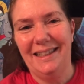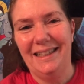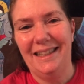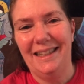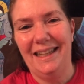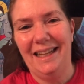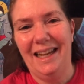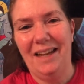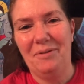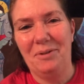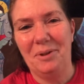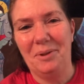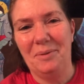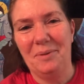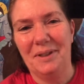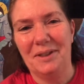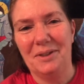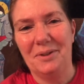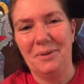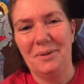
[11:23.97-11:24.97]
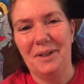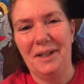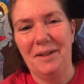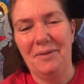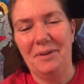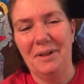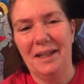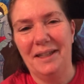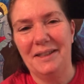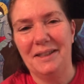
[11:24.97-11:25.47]
Have a good rest of your day. If
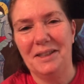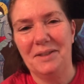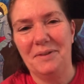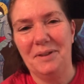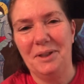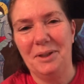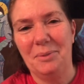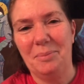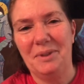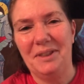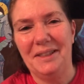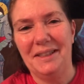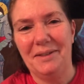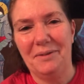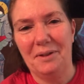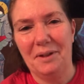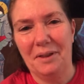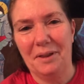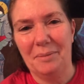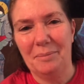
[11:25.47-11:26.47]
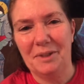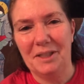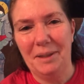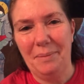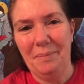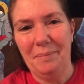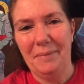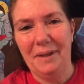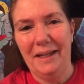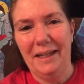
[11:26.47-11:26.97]
you like this video, please give it a thumbs up.
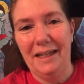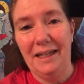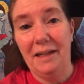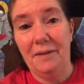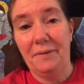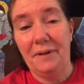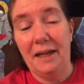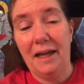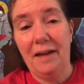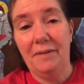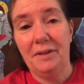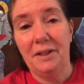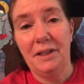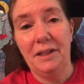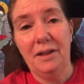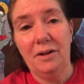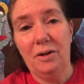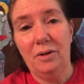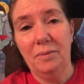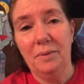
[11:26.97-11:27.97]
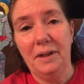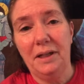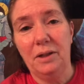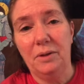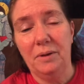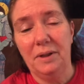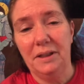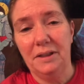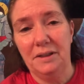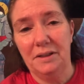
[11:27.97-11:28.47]
If you haven't yet already, go
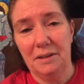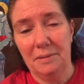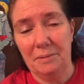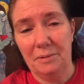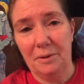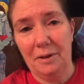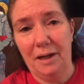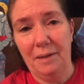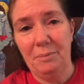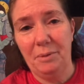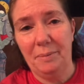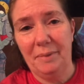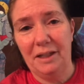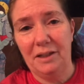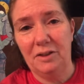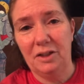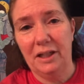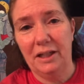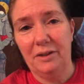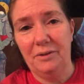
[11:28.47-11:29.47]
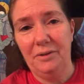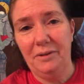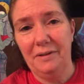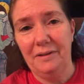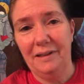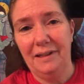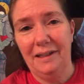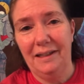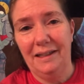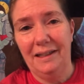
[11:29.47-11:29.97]
ahead and subscribe to my channel.
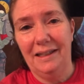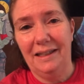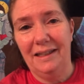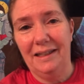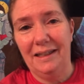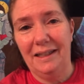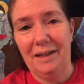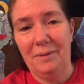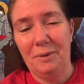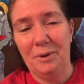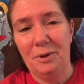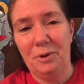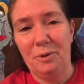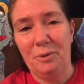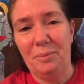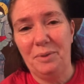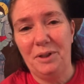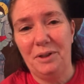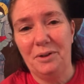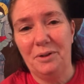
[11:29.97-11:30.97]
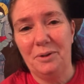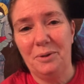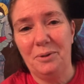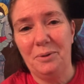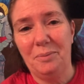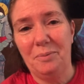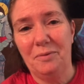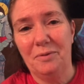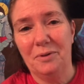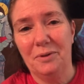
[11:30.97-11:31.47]
And that way you'll be in the
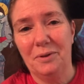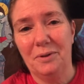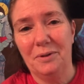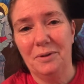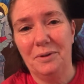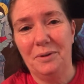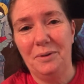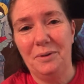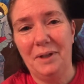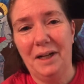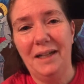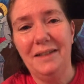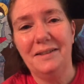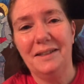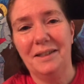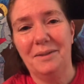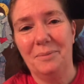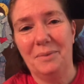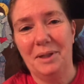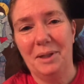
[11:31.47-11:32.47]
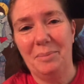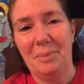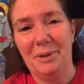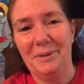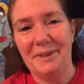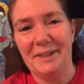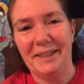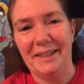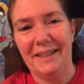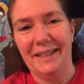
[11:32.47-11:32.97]
loop for new content when I
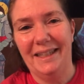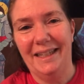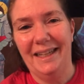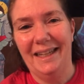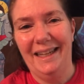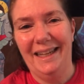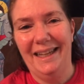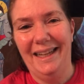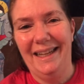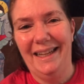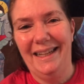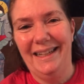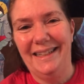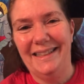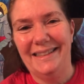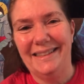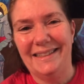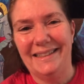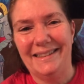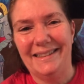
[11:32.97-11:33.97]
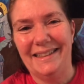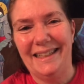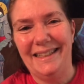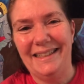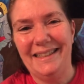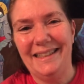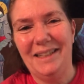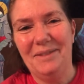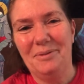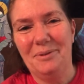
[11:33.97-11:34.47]
post it. So thanks
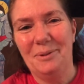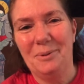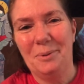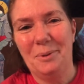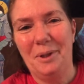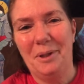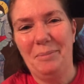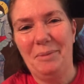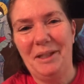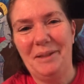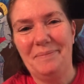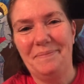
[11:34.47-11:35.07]
again for joining me.